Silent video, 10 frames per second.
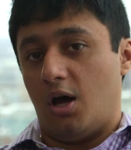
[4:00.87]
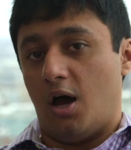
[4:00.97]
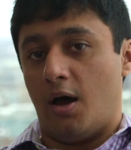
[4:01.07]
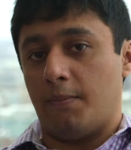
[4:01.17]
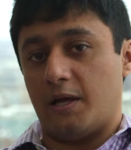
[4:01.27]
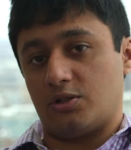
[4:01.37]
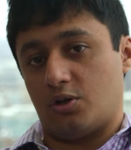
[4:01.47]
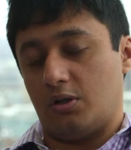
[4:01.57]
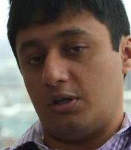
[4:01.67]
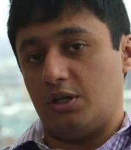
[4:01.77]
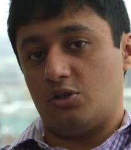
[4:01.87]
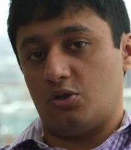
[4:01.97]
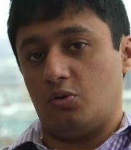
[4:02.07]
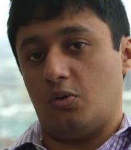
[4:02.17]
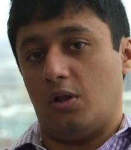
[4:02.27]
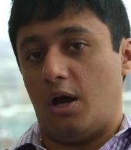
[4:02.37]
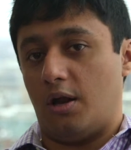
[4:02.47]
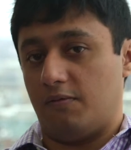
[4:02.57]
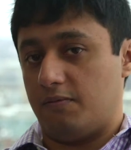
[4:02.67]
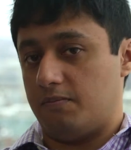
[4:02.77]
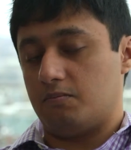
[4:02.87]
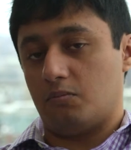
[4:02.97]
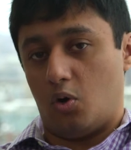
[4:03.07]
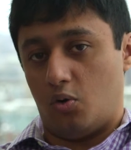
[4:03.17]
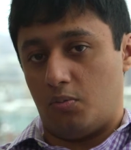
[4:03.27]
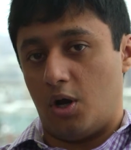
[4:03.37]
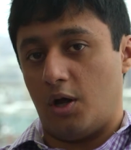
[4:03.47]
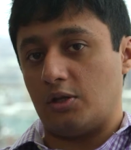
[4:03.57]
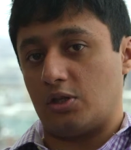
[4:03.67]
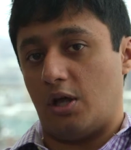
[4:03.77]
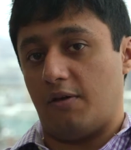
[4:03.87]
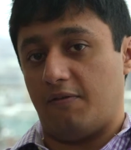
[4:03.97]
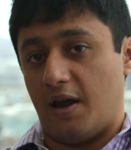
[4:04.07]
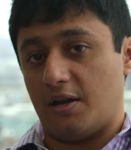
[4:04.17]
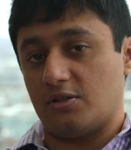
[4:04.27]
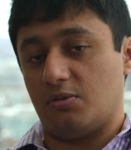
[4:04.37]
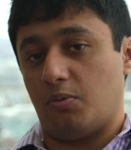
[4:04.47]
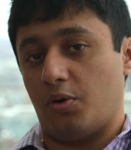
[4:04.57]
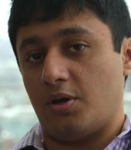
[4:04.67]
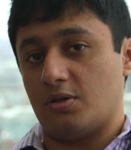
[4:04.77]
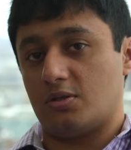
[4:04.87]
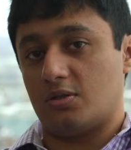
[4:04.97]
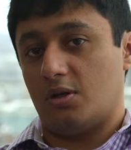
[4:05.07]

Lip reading: that's going to lead to a lot of home runs, a lot of fantasy points.